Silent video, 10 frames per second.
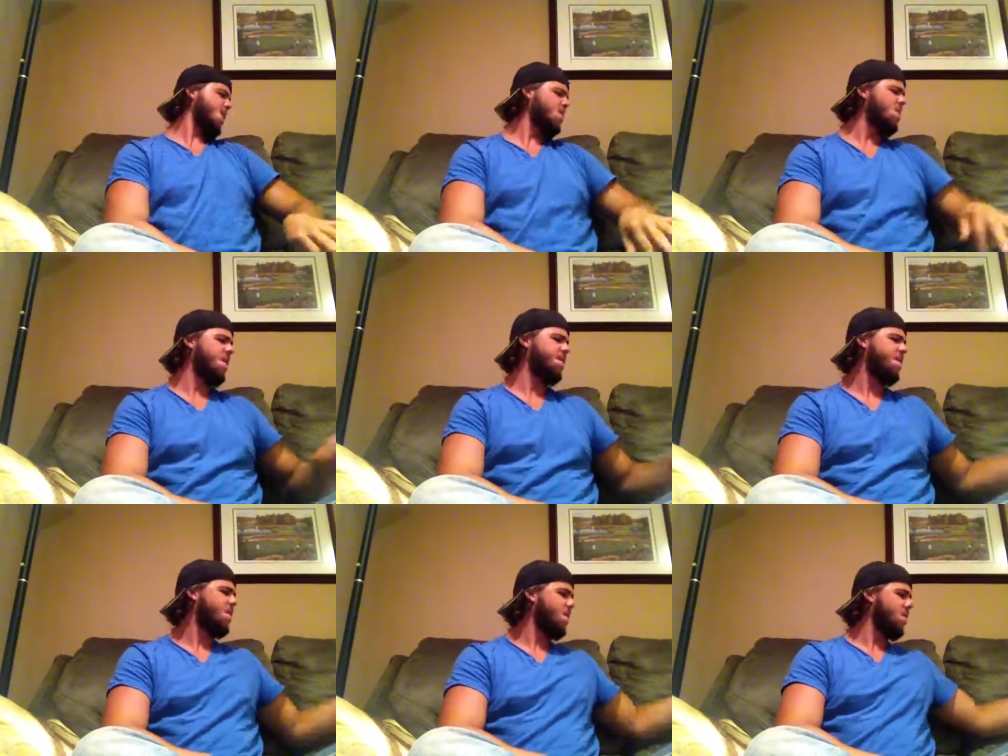Oh, that
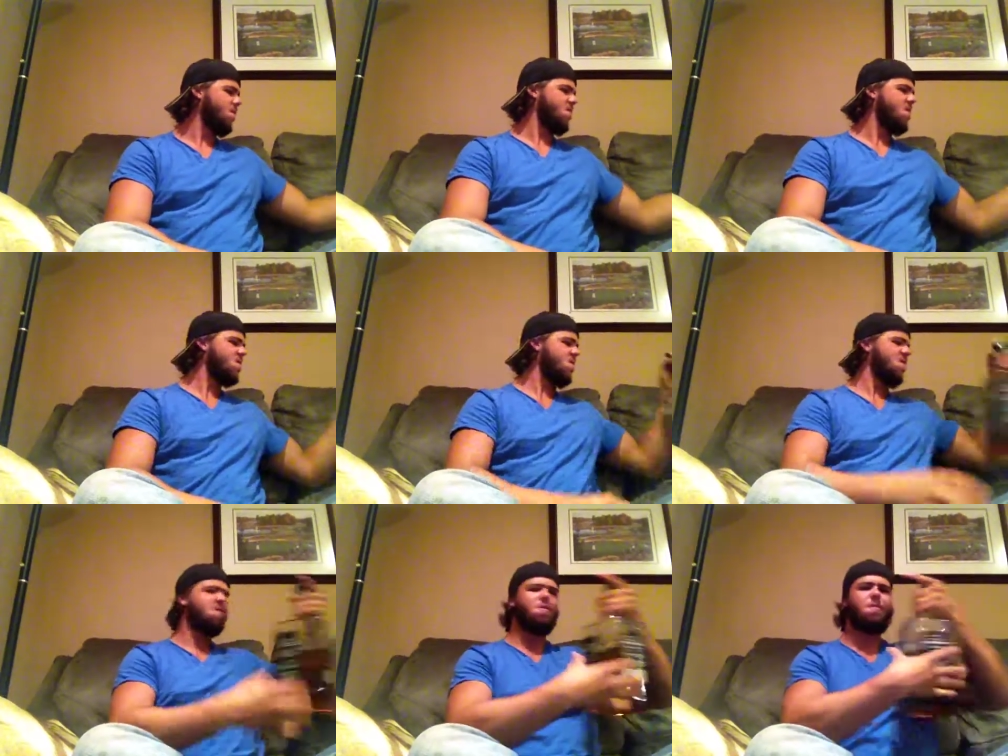fucking burns. That's a
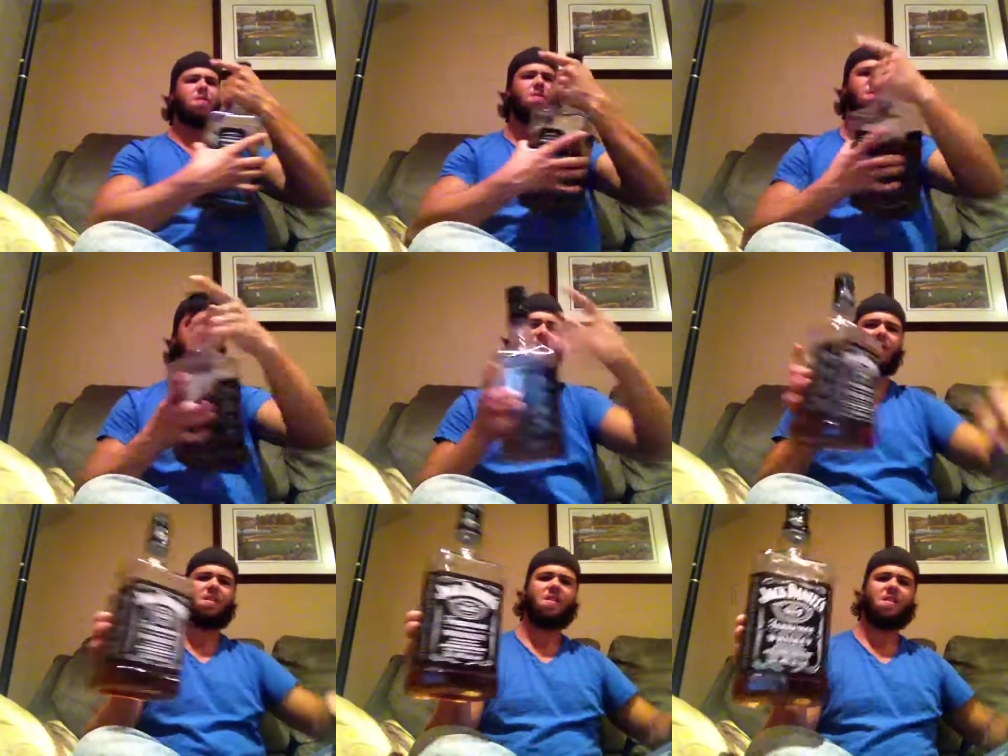nice little burn.
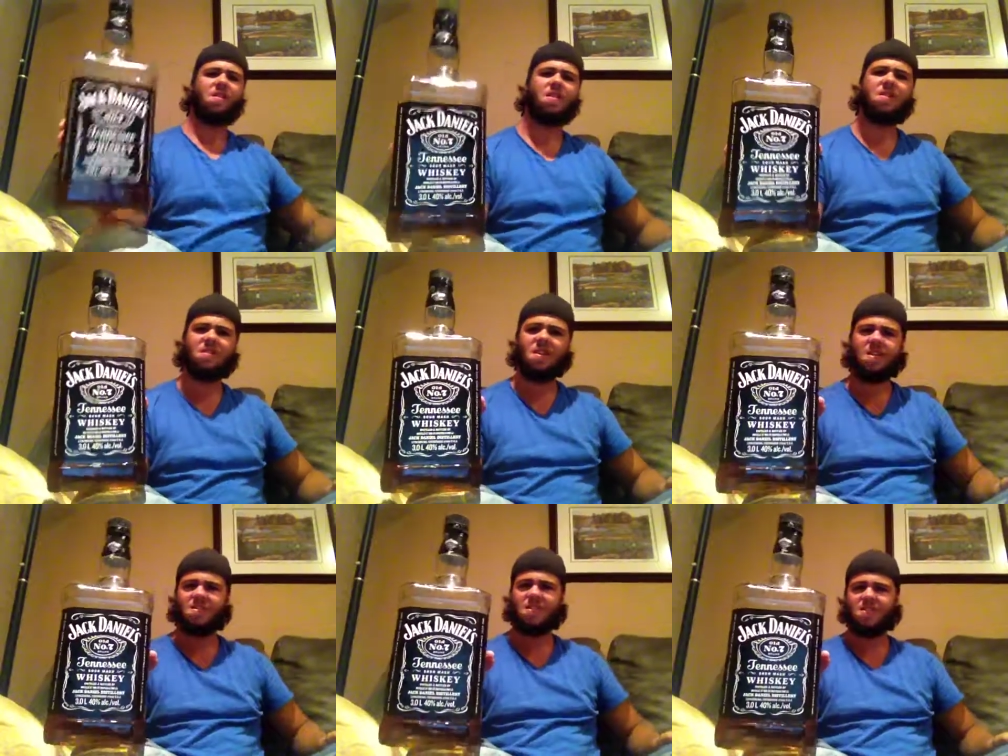Because you
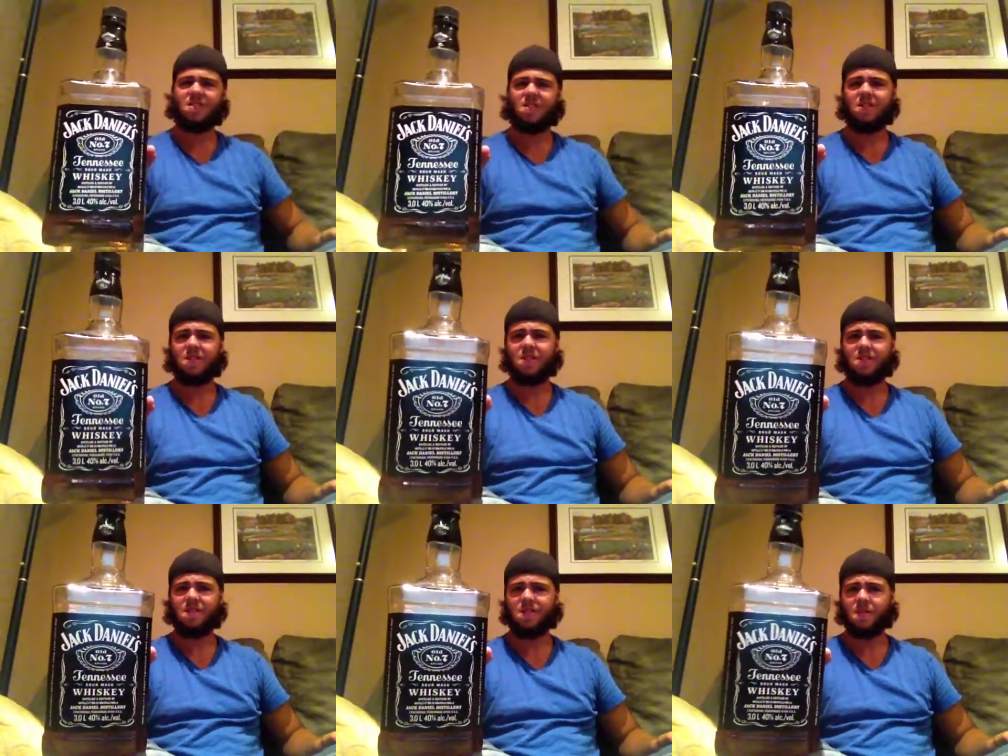guys all saw in the last
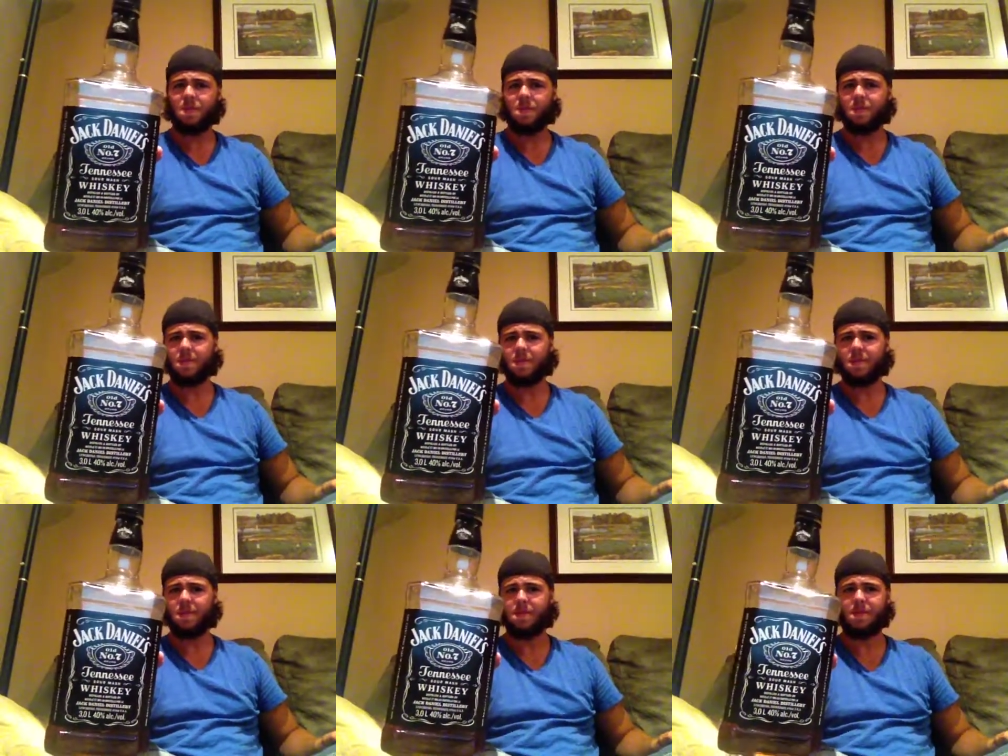video,
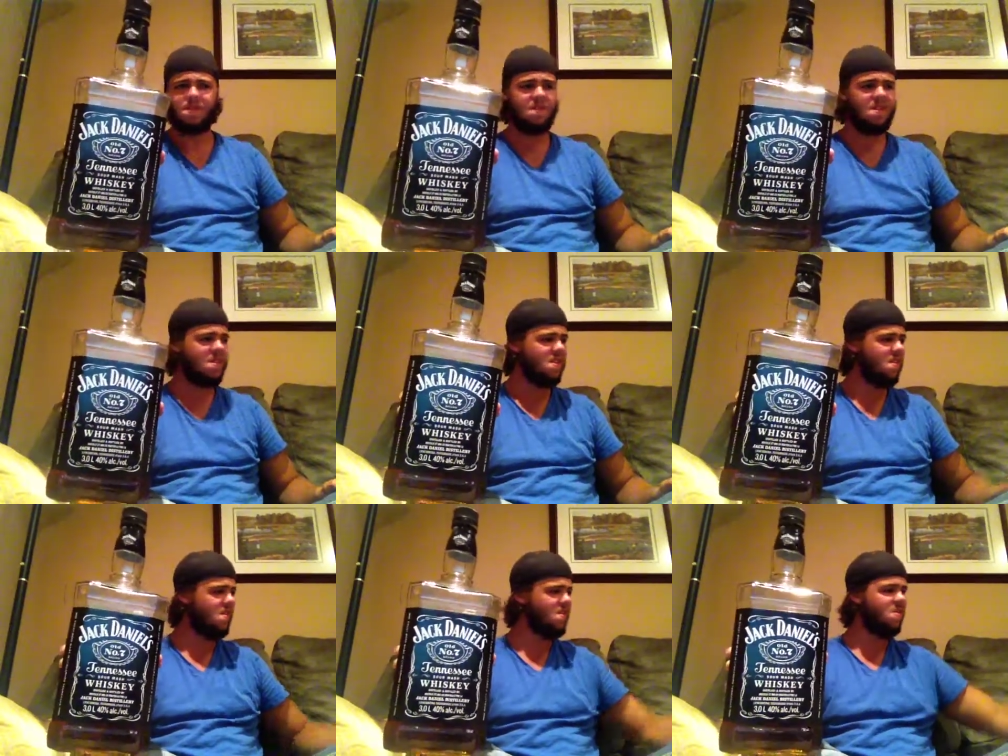poured some Jack
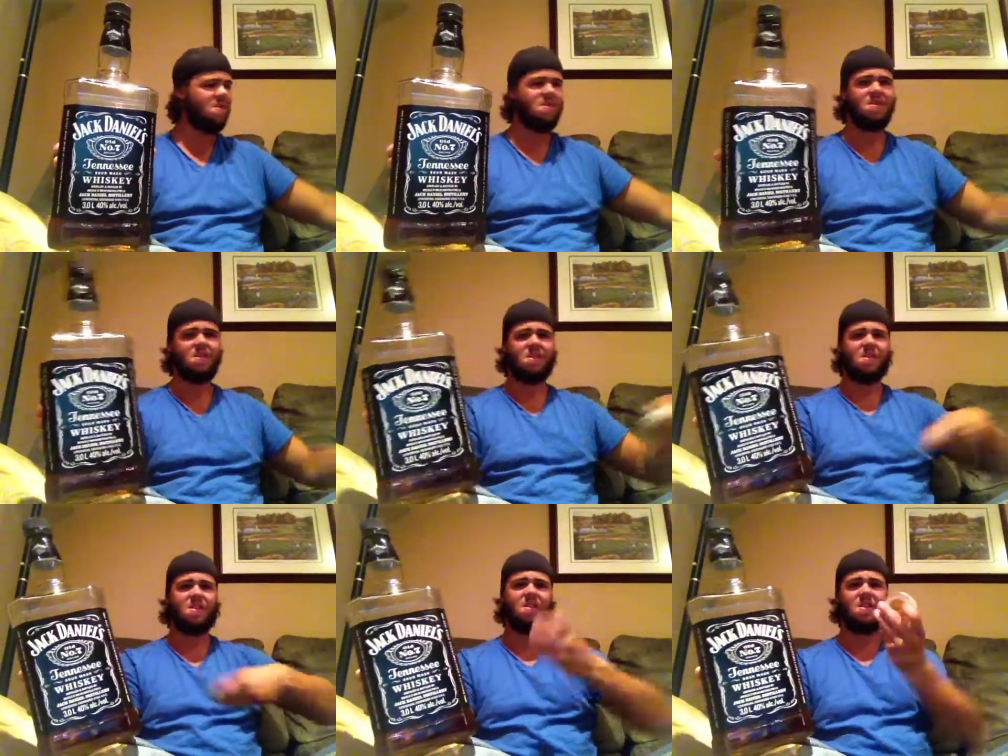Daniels.
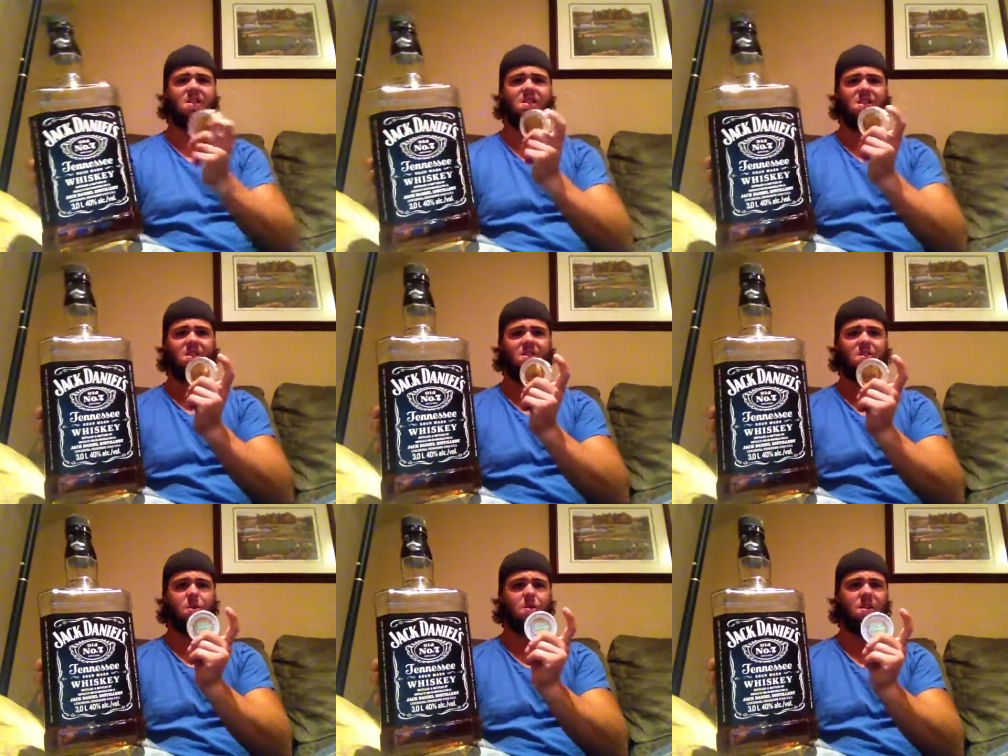It's
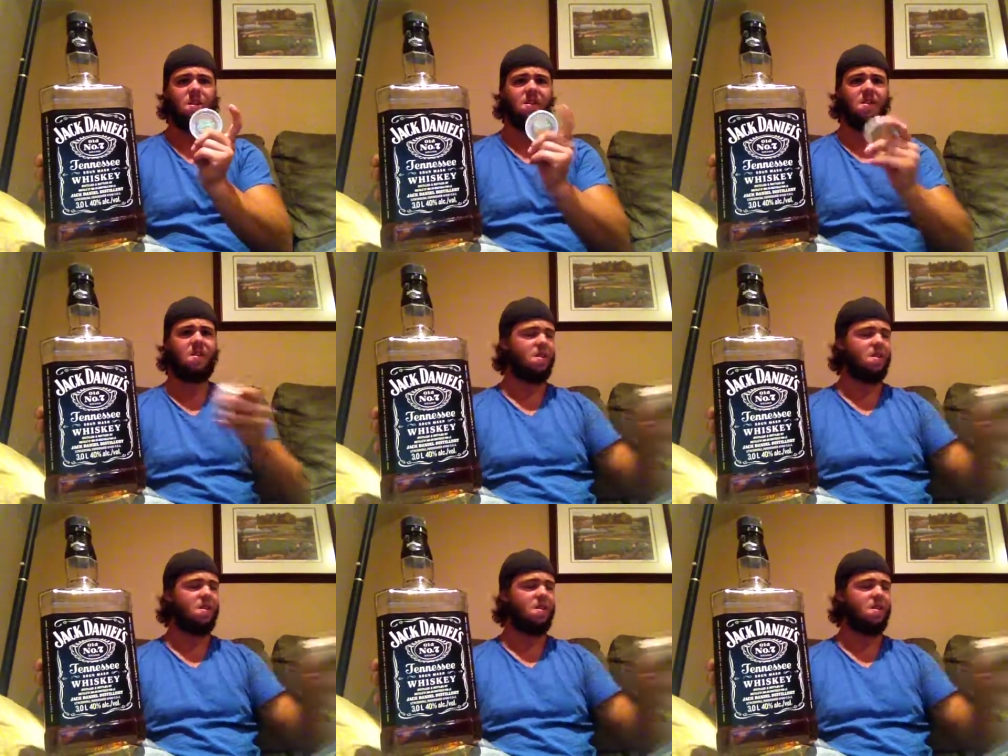Copenhagen.